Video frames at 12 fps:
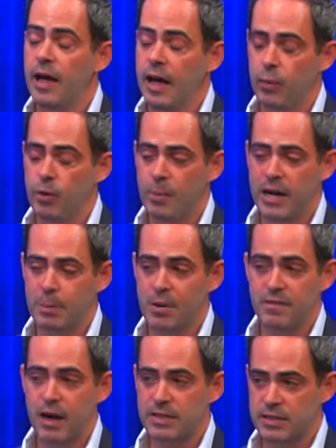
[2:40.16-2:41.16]
And we're made up
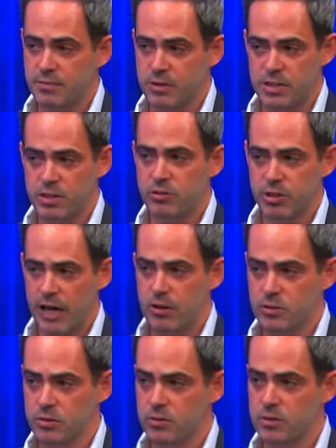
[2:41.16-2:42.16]
of 9 different district
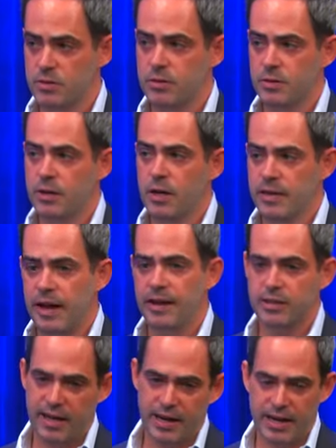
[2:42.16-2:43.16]
councils. Mm-hmm.
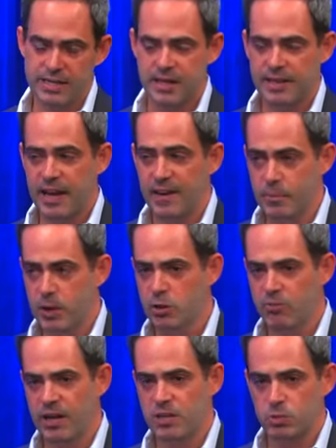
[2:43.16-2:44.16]
That, like I said, they have mill
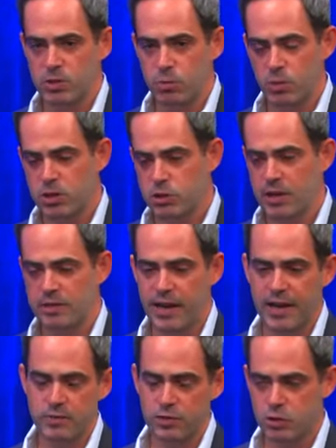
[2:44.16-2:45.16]
rates, which
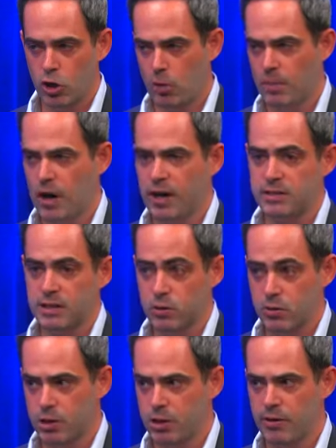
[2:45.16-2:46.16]
handle turbines and
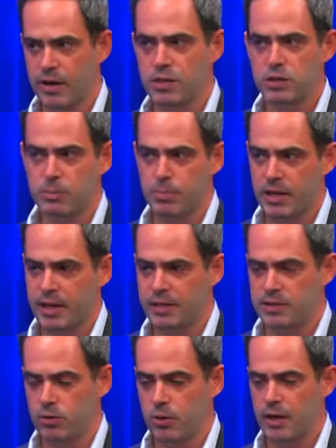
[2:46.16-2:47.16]
nuclear energy
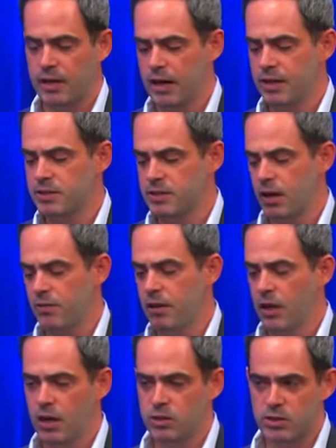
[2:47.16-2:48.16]
plants and all that kind of stuff,
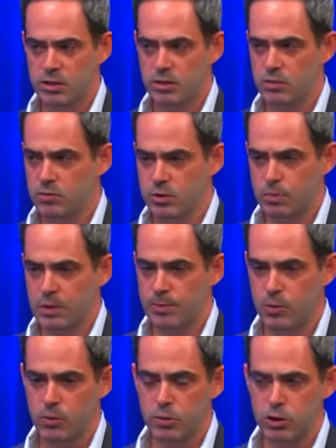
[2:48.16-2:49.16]
to
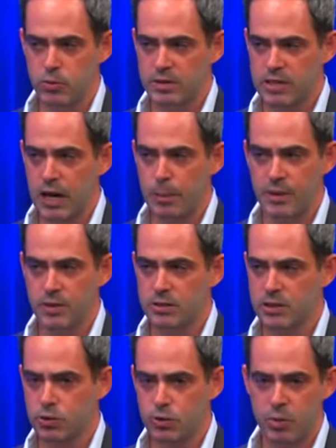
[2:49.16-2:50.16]
people who are doing dock
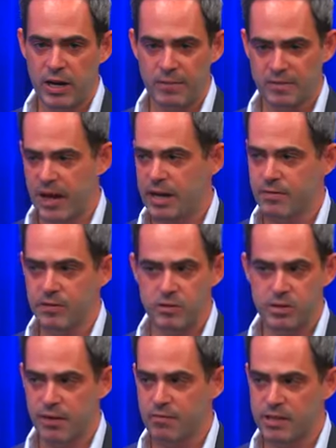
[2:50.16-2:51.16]
buildings. So we have
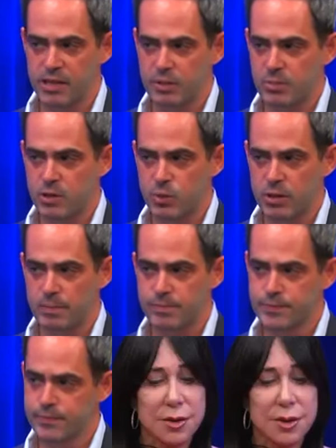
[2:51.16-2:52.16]
divers, everything in between.
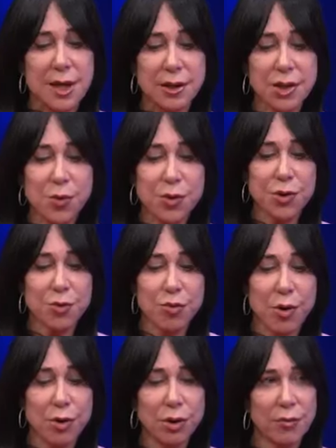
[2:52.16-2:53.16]
Tell us what the
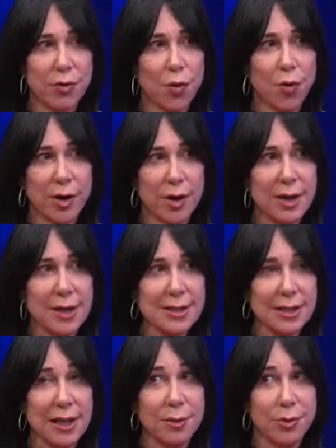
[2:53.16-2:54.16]
role of organized
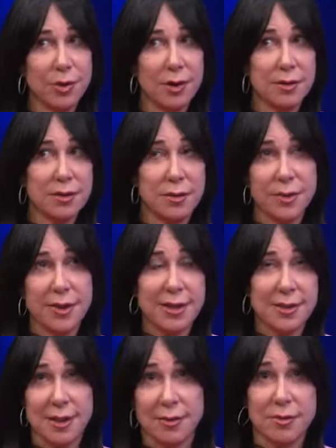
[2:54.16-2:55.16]
labor, and to me that
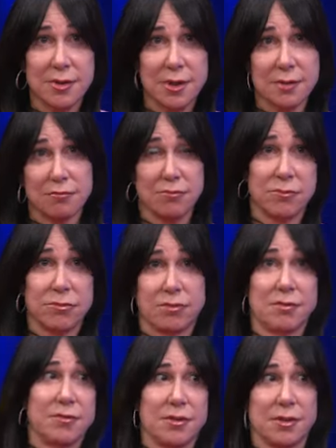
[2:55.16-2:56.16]
sounds
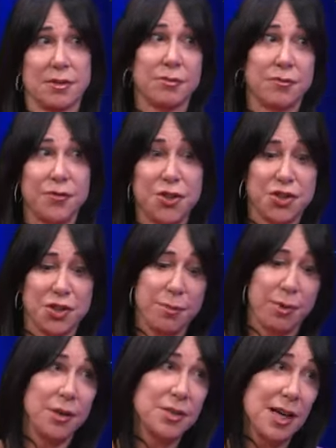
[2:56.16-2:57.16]
a little fishy,
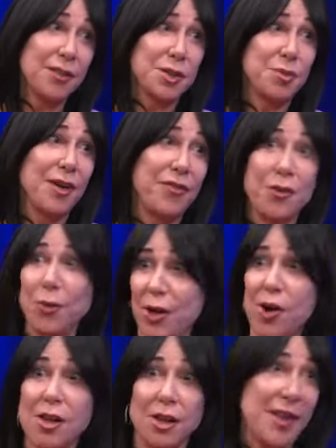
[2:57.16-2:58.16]
but tell us what, if you want to
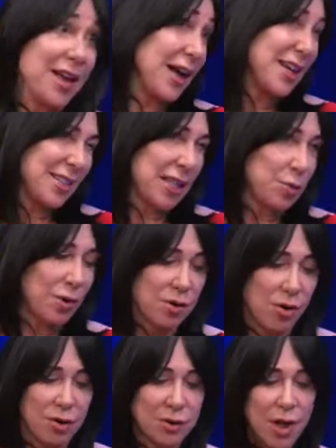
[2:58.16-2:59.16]
call it that. Yes, that's what it's
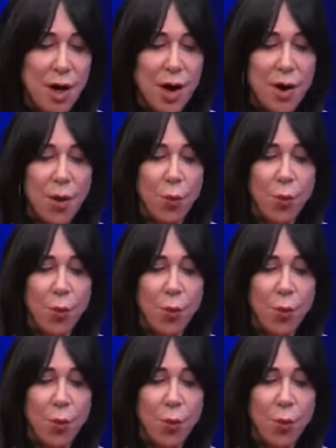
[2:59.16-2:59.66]
called. Mm-hmm.